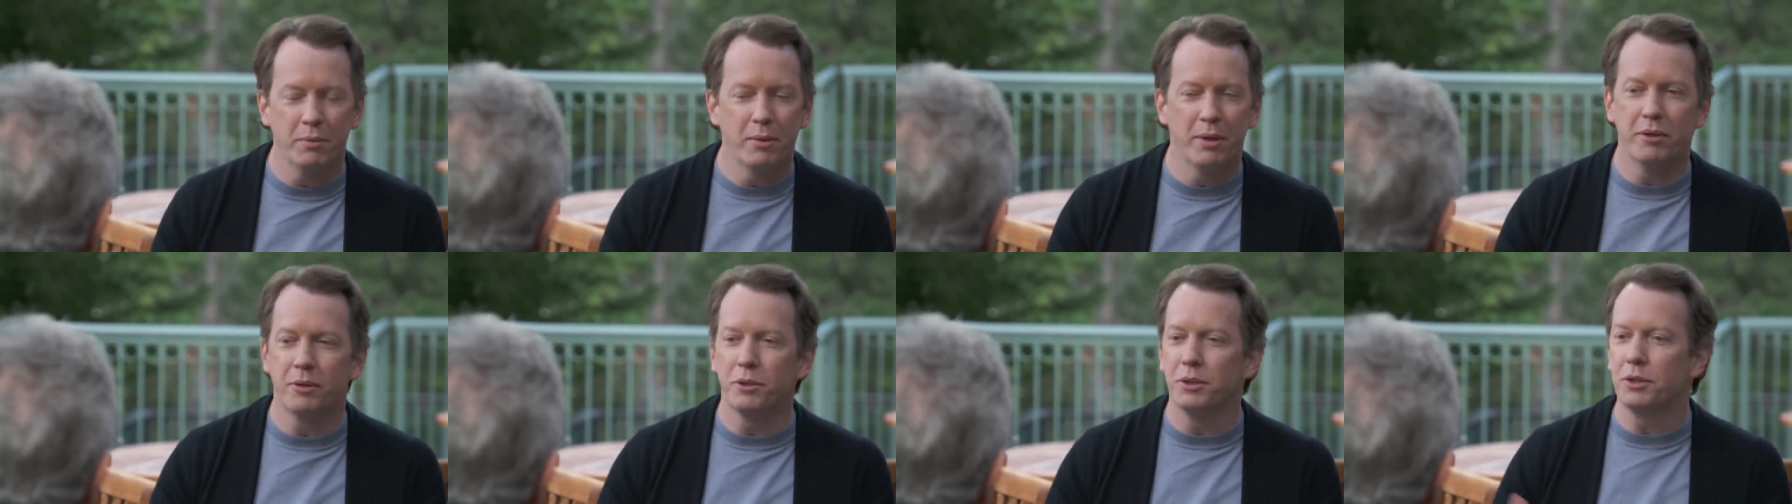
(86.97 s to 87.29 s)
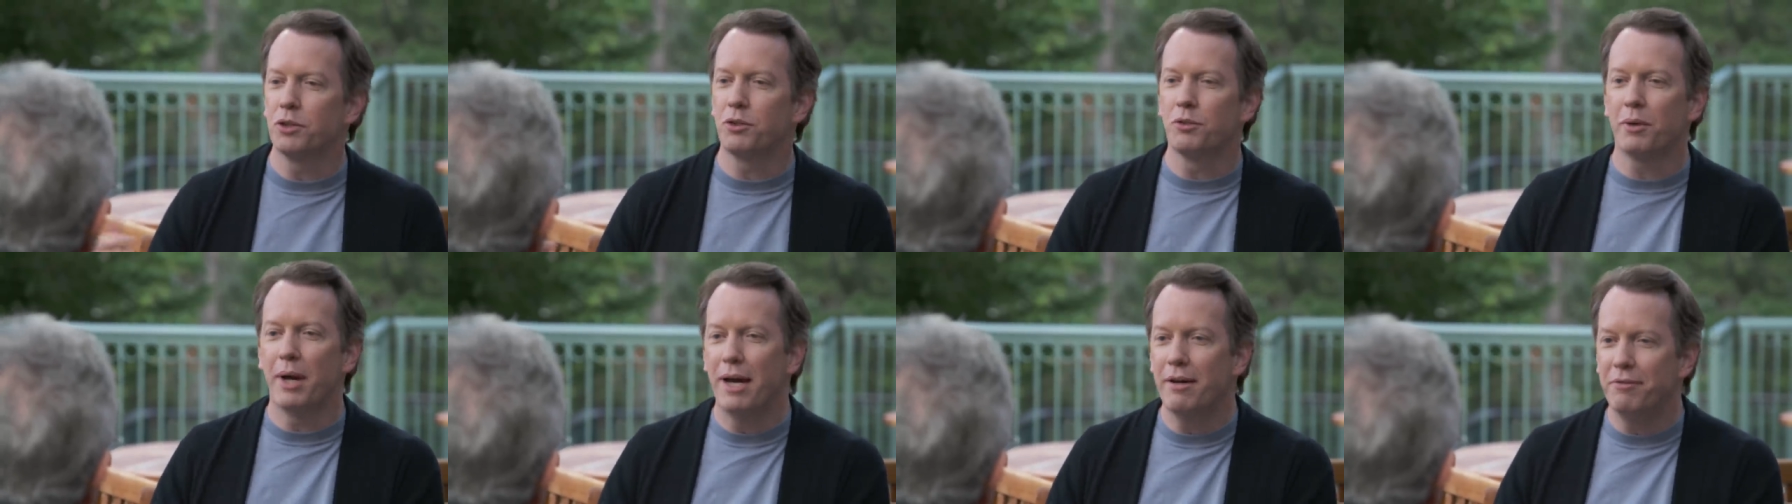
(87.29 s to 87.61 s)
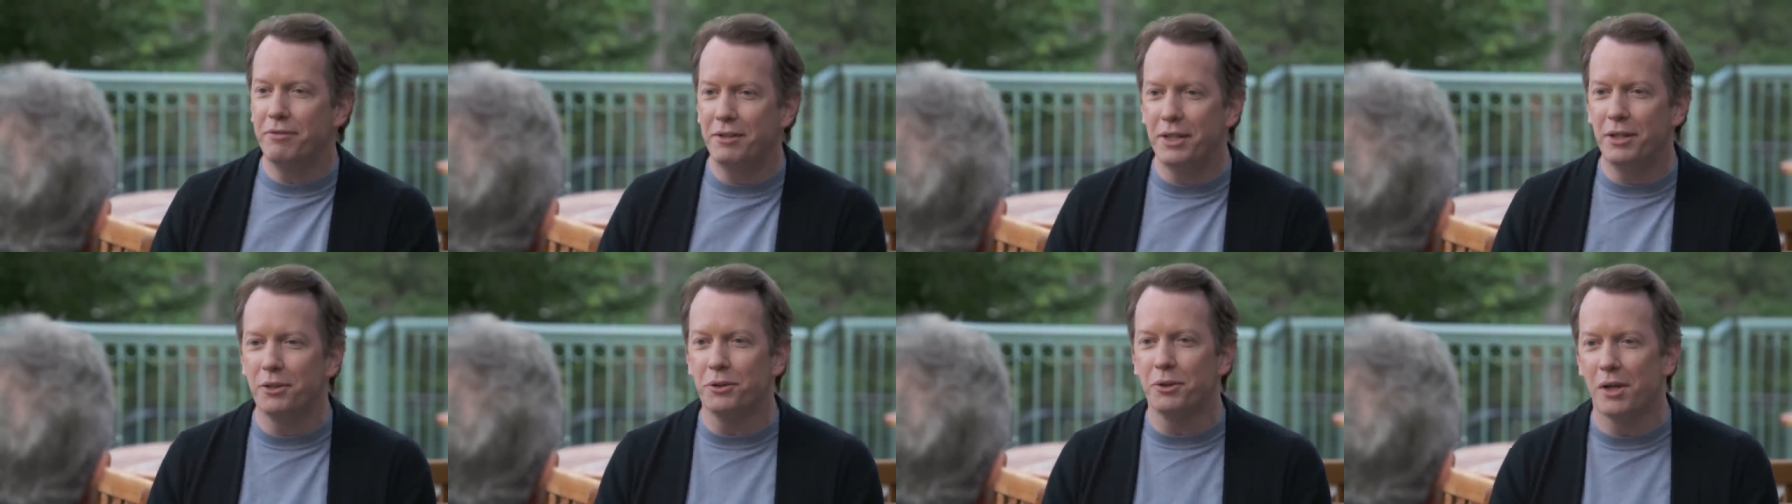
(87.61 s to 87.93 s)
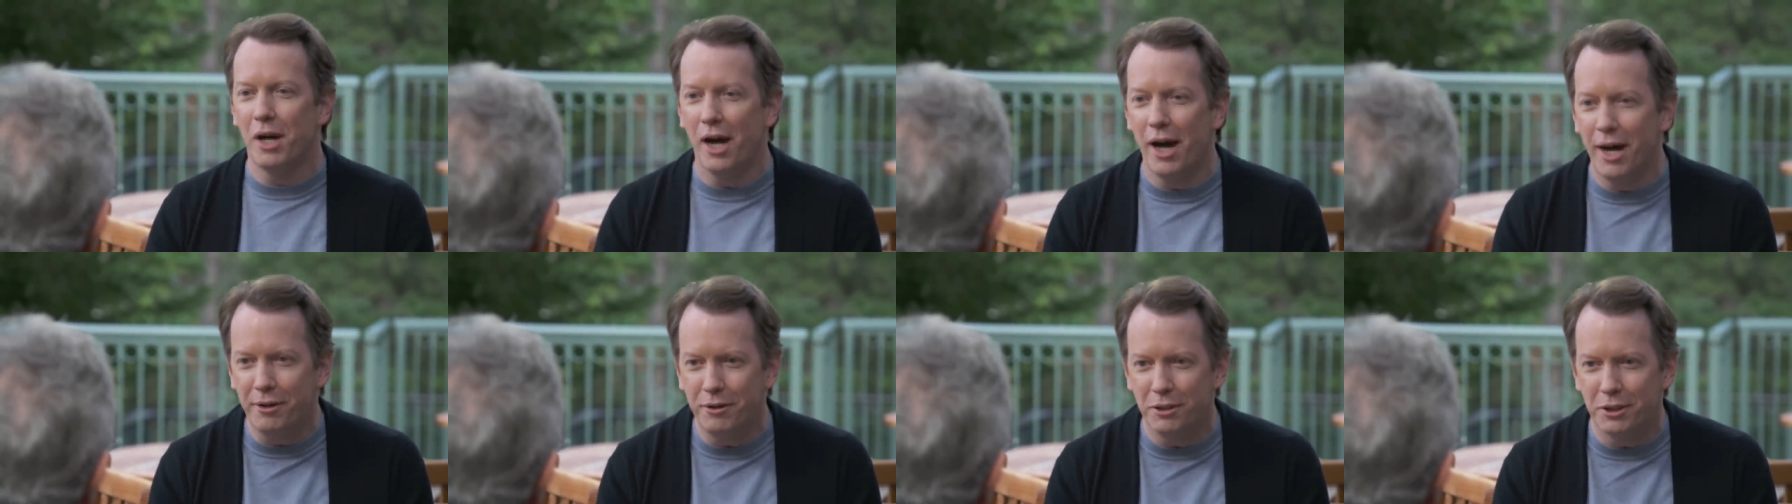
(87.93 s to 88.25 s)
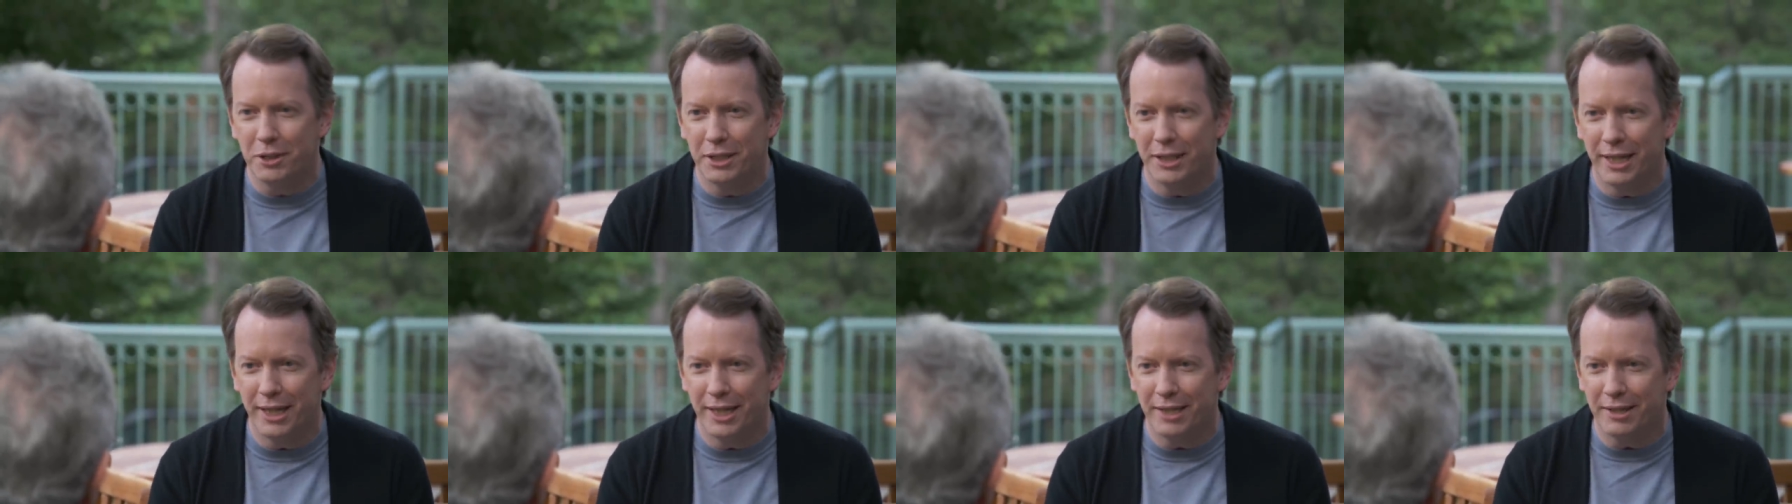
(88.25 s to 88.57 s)
whether it's gravity or a
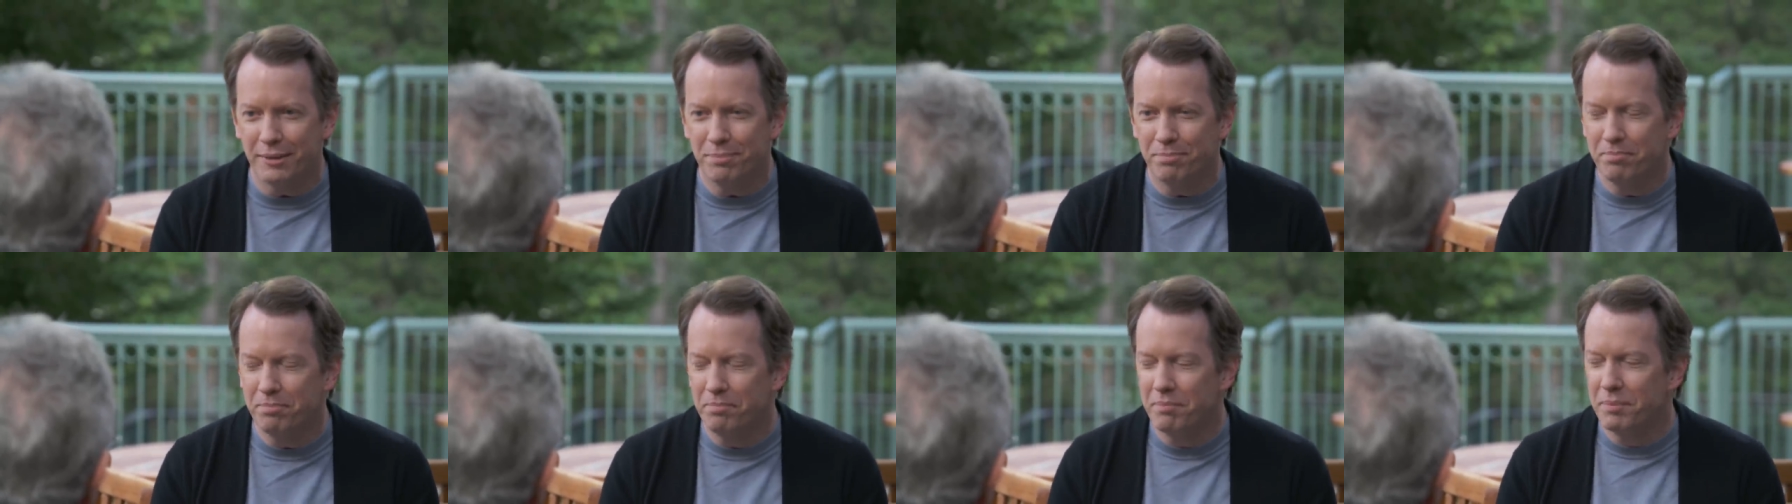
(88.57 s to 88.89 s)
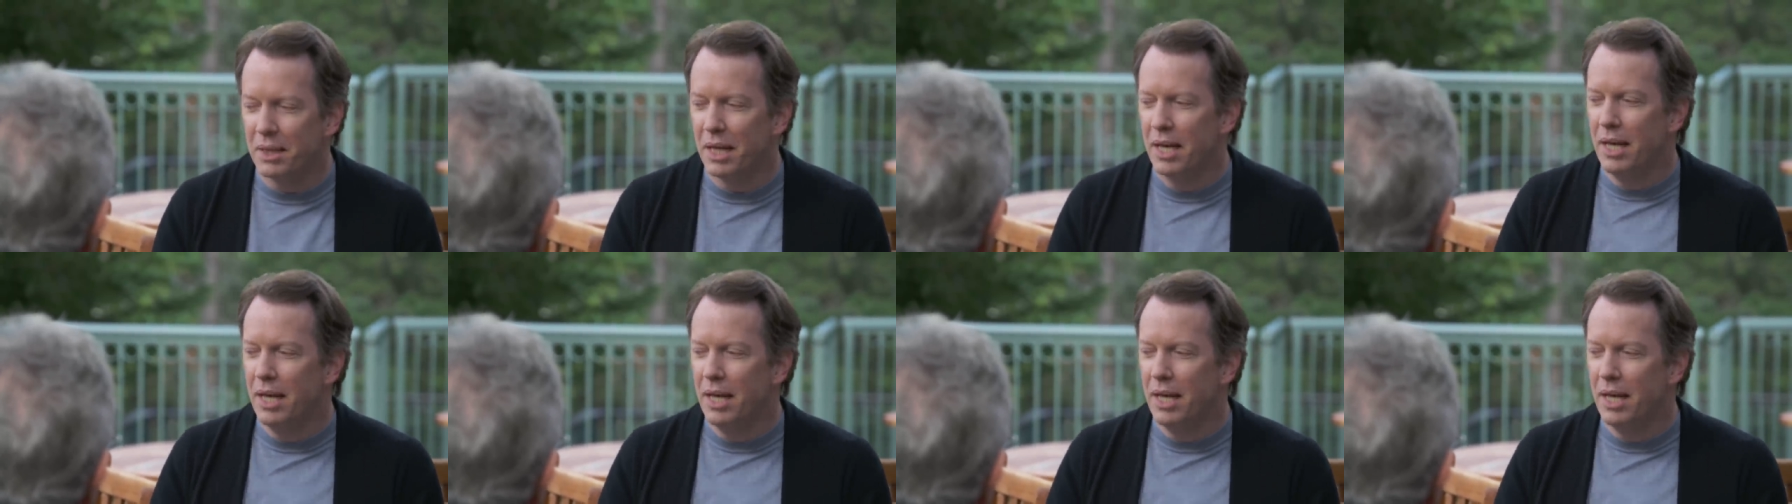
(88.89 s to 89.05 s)
hydrogen atom,